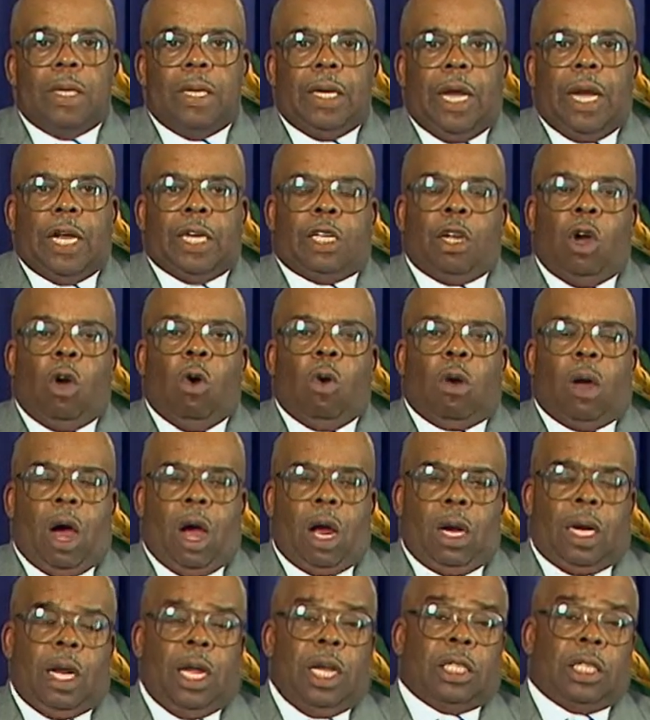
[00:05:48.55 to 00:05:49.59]
and told
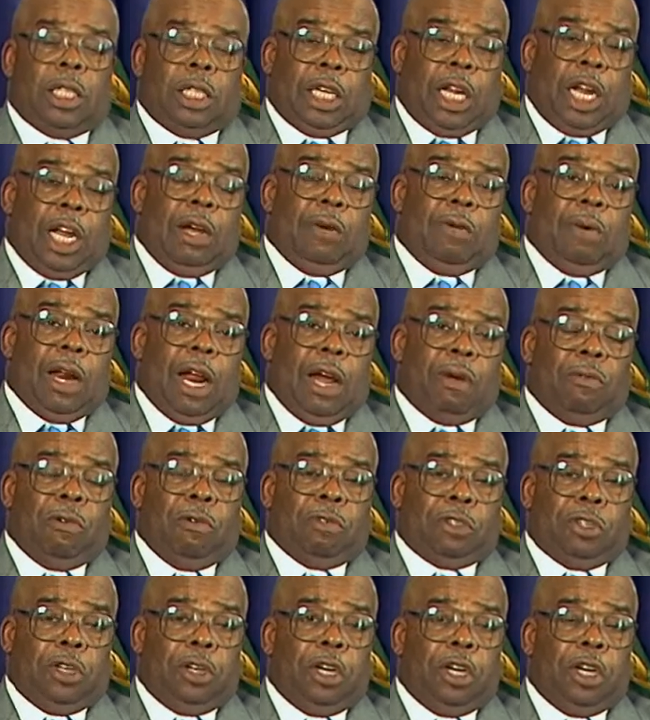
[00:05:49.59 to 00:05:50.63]
Cornelius, I'll tell you what I
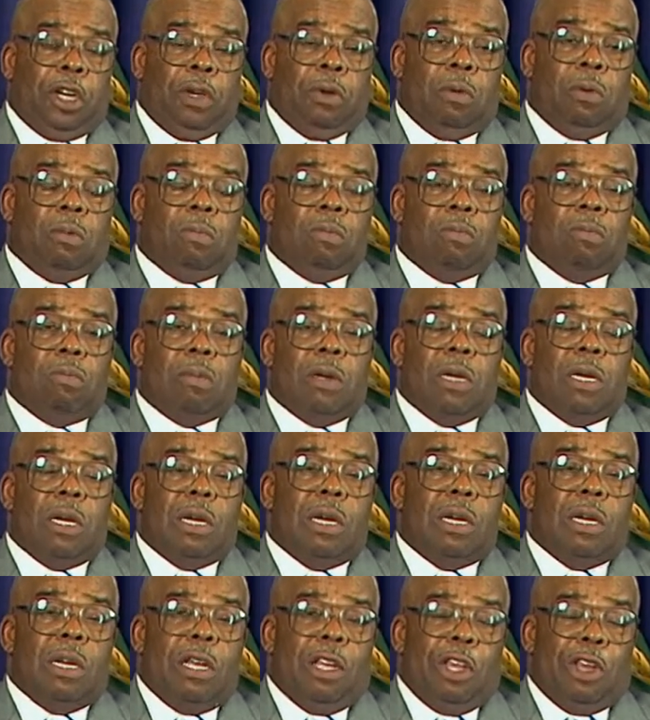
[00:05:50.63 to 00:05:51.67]
want you to do.
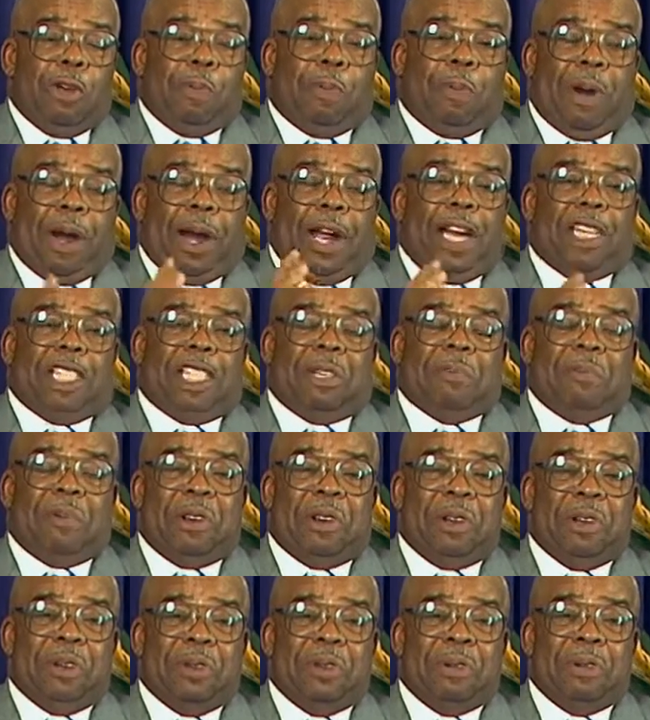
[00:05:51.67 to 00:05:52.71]
Your prayers have been
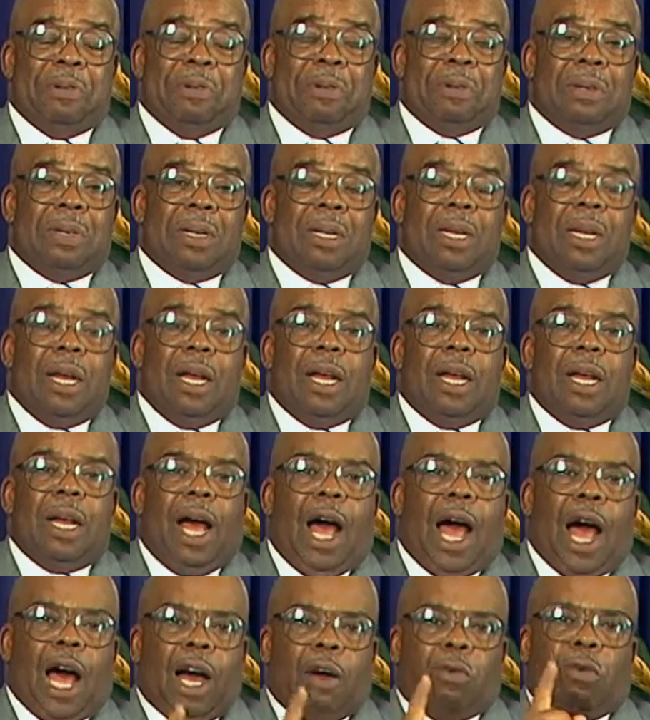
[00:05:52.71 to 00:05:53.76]
heard.
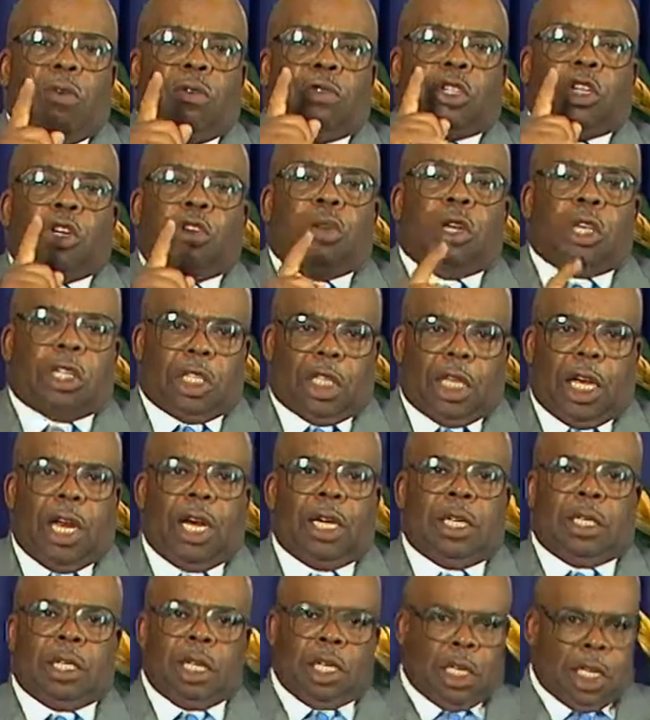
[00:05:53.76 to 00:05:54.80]
I want you to
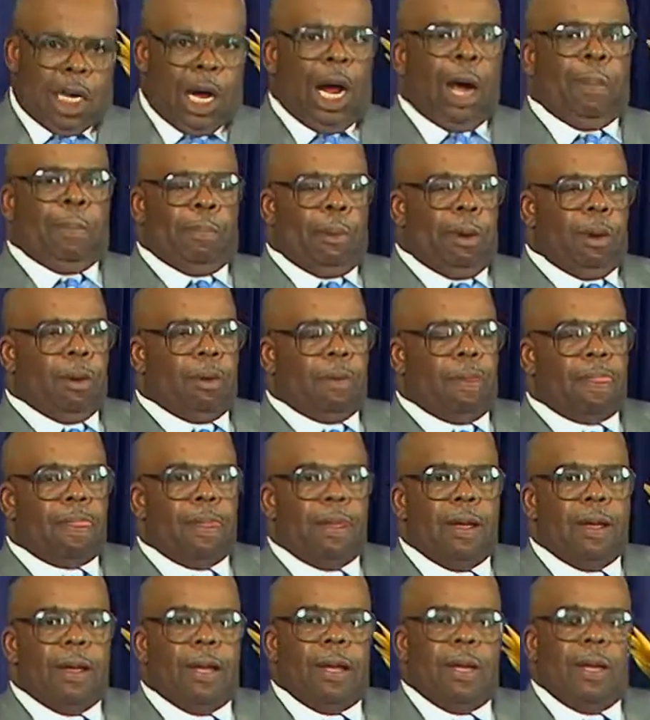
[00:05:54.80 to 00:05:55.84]
send to Joppa,
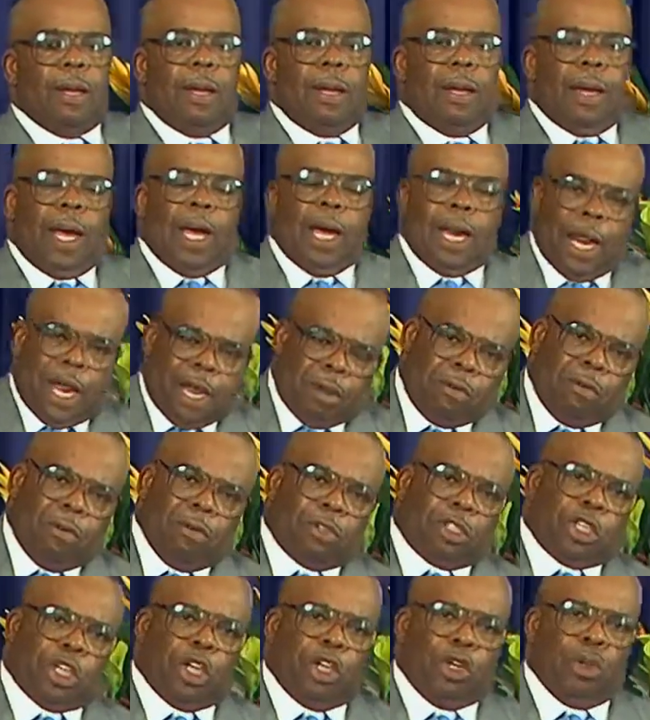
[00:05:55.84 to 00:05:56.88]
and I
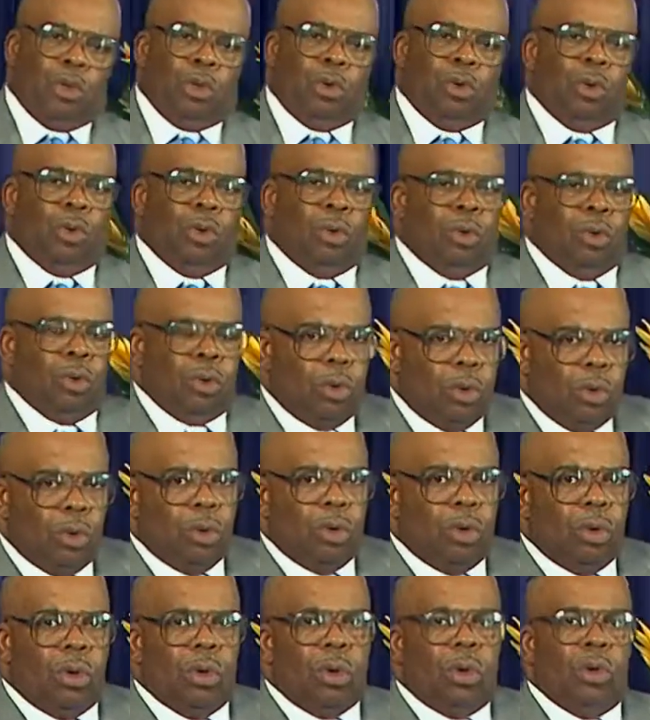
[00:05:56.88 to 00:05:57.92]
want you
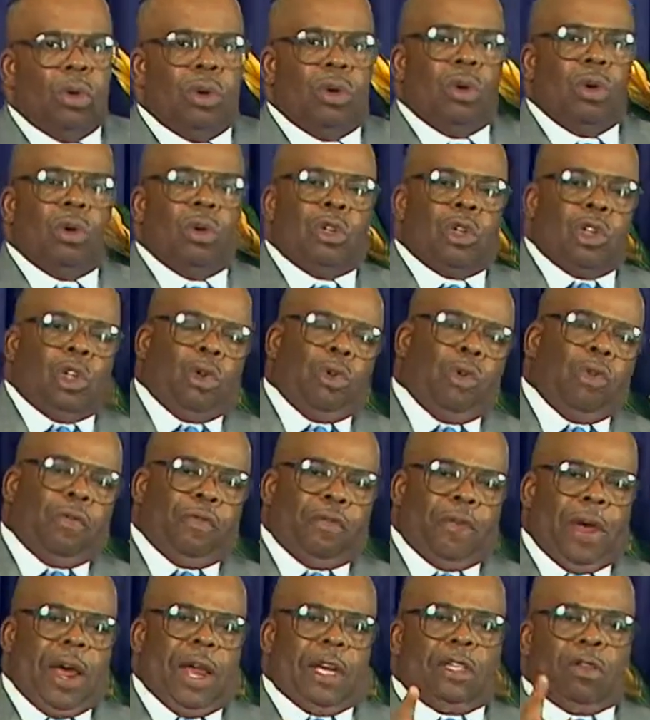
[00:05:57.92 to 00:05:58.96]
to
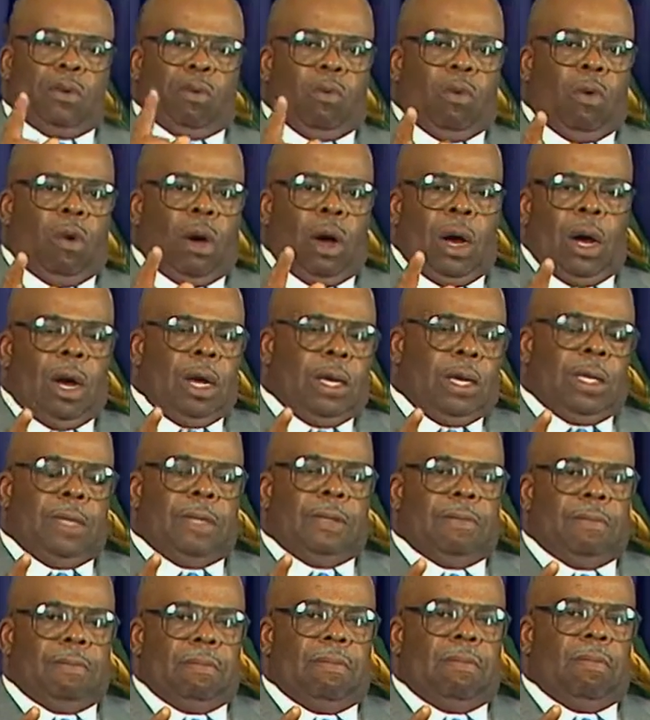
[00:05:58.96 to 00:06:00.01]
fetch one
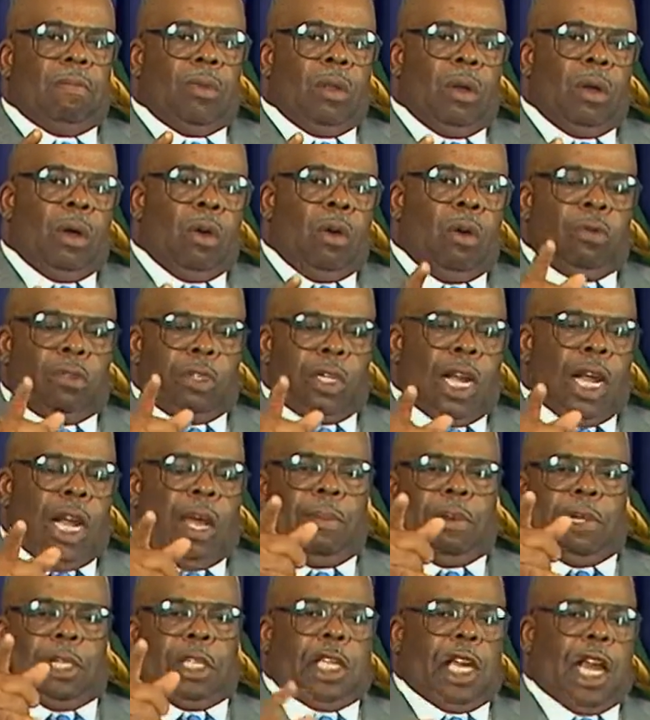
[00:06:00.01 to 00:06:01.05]
whose name
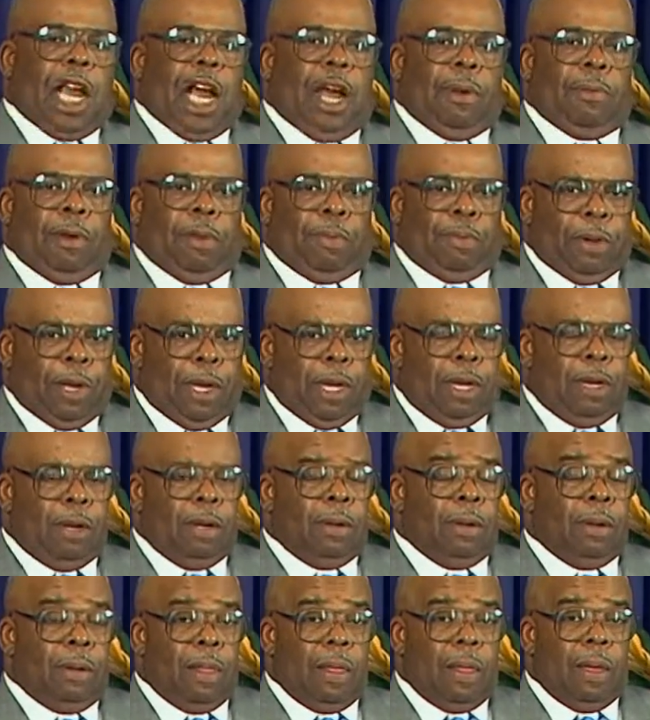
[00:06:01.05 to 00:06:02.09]
is Simon Peter.
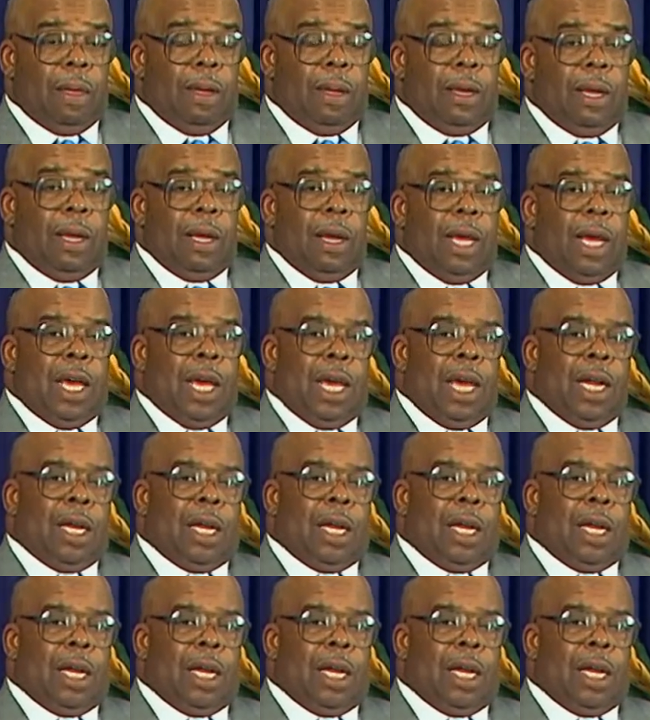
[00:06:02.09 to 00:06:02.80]
He